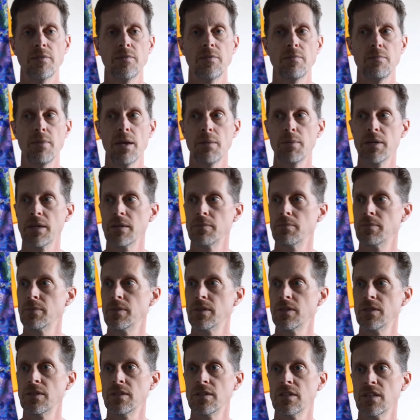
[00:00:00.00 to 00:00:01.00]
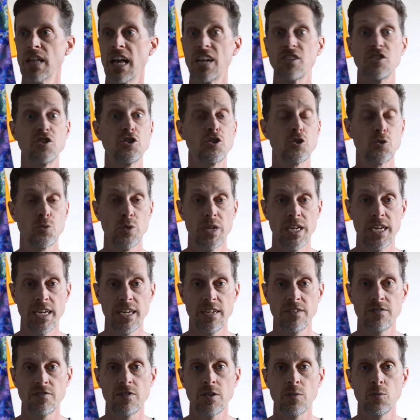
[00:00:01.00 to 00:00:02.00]
Maybe it'd be a lot of
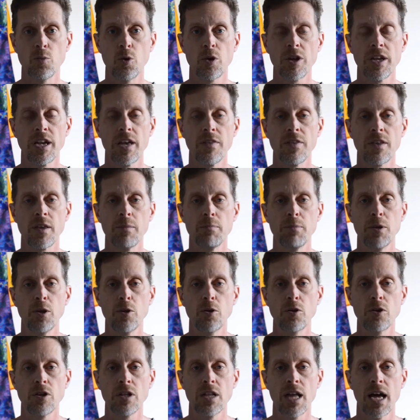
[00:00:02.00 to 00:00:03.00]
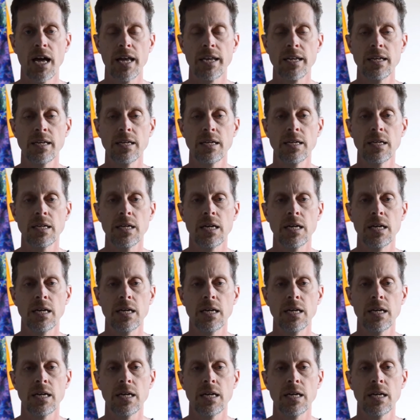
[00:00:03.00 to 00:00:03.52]
strain from working on the computer a lot,